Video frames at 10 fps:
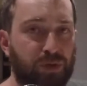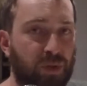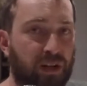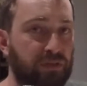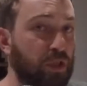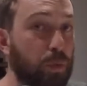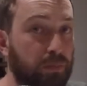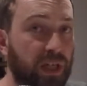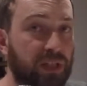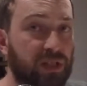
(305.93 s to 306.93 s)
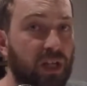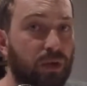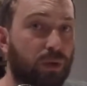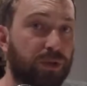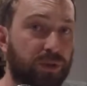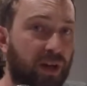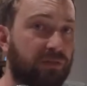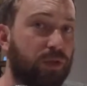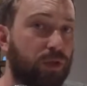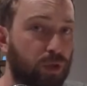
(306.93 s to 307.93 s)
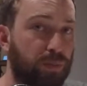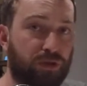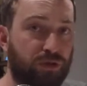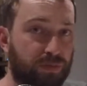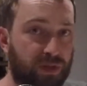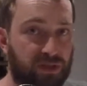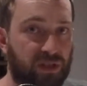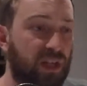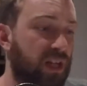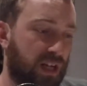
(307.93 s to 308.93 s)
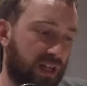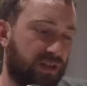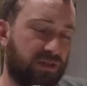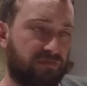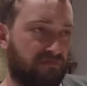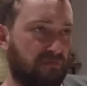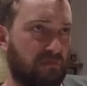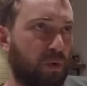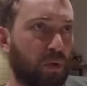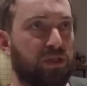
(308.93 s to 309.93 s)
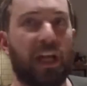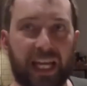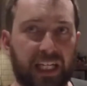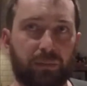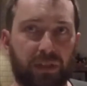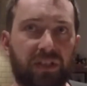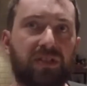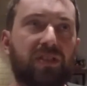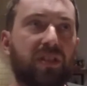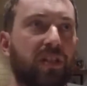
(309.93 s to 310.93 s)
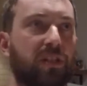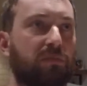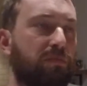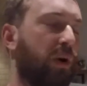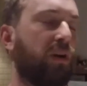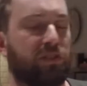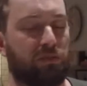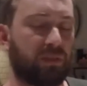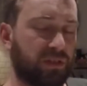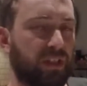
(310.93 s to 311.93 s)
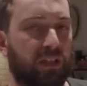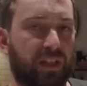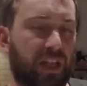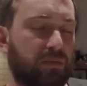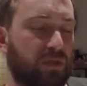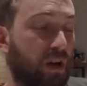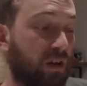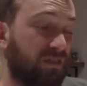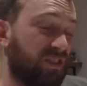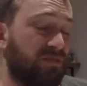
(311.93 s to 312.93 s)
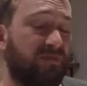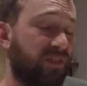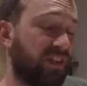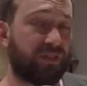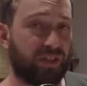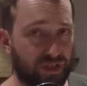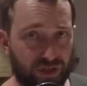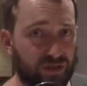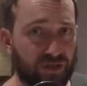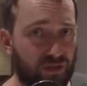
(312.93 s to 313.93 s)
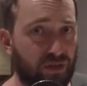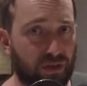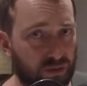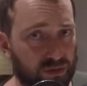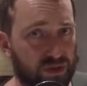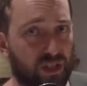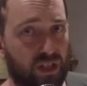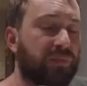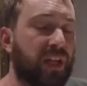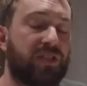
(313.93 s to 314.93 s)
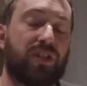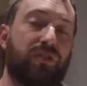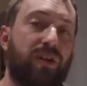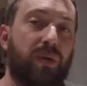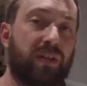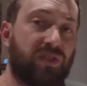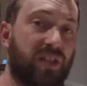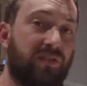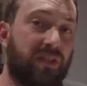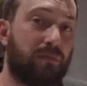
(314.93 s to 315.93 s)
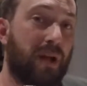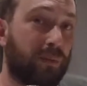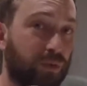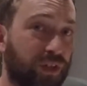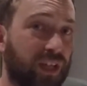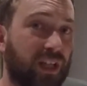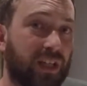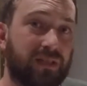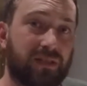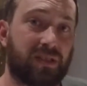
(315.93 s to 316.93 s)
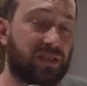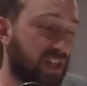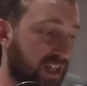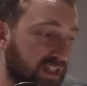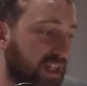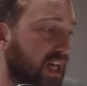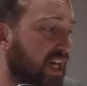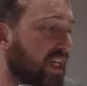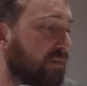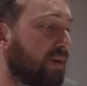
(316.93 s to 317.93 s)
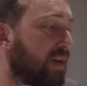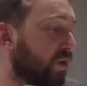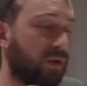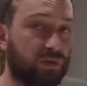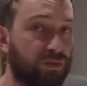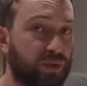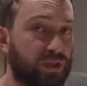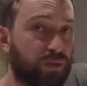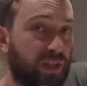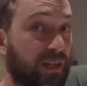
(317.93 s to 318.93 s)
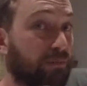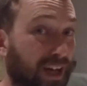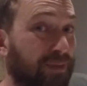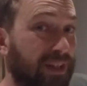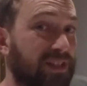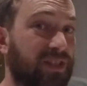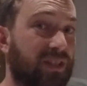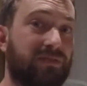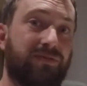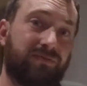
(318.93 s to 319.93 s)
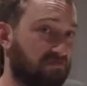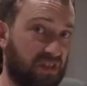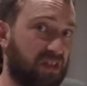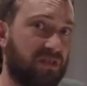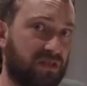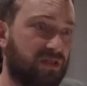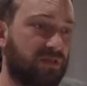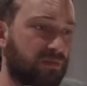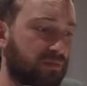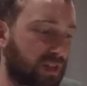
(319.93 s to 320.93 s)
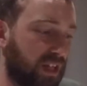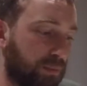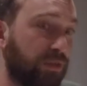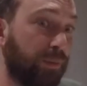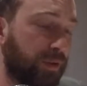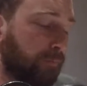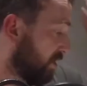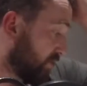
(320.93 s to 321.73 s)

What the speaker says: You have Goombas or you have Koopa Troopas, and most enemies bar some of the later games, are just variations on those. It's a great way of saving memory and design time, all of which, when I'm by myself, is at a premium.